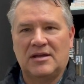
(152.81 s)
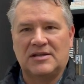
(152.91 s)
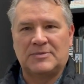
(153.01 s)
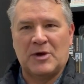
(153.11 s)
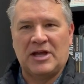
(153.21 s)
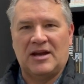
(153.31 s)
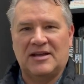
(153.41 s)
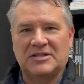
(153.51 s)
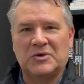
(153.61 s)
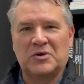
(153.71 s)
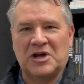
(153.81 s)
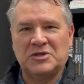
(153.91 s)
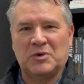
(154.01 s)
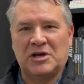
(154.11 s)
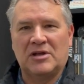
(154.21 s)
despite high school
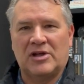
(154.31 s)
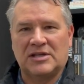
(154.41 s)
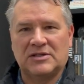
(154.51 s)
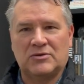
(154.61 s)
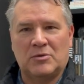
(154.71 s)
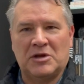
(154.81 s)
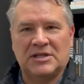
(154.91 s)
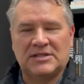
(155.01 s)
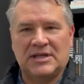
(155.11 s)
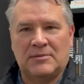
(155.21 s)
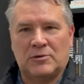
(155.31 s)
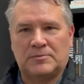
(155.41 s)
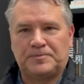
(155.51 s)
graduating classes remaining stable.